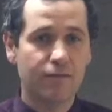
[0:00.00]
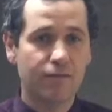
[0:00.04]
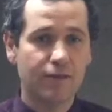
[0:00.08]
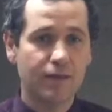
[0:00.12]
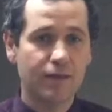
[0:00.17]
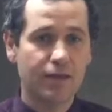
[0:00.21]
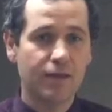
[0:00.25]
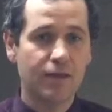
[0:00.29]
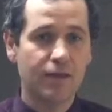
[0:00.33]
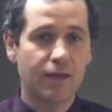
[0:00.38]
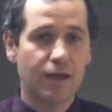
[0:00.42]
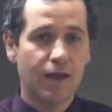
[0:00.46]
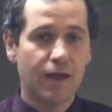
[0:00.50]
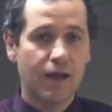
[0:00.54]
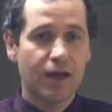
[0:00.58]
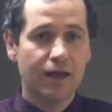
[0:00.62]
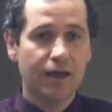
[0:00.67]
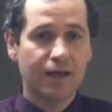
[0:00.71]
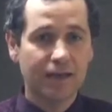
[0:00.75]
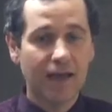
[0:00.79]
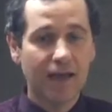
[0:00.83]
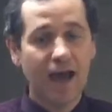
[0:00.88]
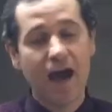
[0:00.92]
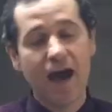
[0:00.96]

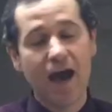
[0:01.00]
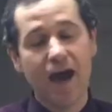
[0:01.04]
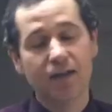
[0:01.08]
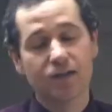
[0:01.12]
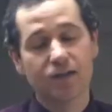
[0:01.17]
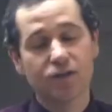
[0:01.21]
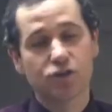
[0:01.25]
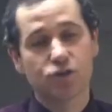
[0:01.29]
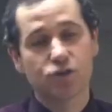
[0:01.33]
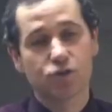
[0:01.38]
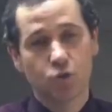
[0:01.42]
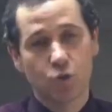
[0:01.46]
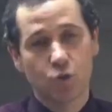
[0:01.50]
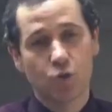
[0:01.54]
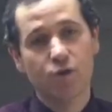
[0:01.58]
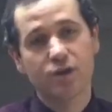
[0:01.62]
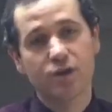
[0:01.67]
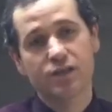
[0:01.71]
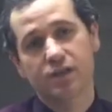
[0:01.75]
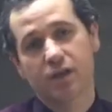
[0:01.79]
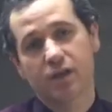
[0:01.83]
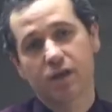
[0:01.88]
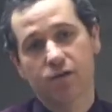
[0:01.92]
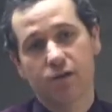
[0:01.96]
the cart
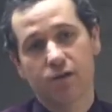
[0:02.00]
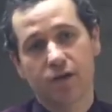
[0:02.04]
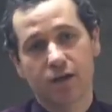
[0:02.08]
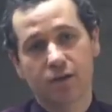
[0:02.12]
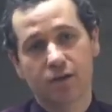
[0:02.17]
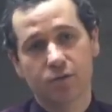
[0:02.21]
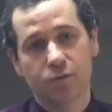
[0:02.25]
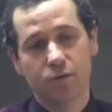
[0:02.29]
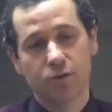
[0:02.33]
storage area.